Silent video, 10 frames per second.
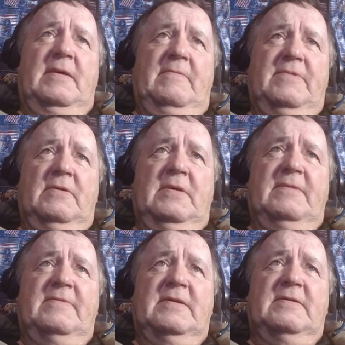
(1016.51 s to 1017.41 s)
have you
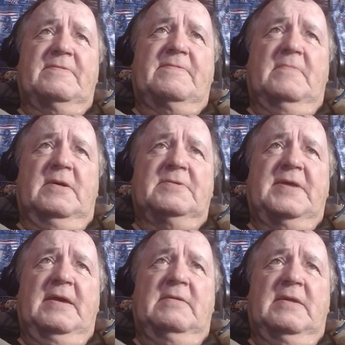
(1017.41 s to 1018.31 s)
lived in a small
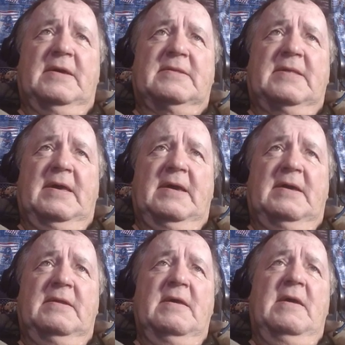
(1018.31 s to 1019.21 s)
town like
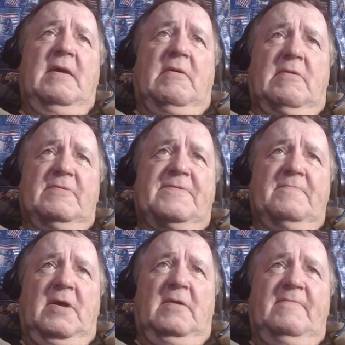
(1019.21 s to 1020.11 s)
that or a
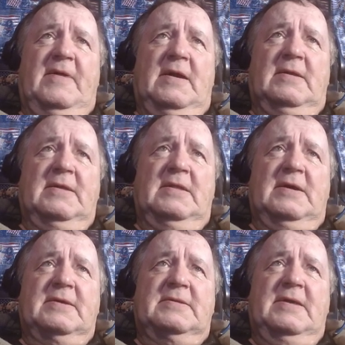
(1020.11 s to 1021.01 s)
small valley
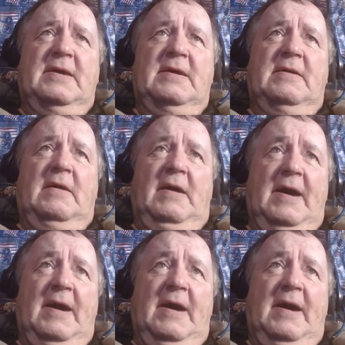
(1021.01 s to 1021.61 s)
like that? I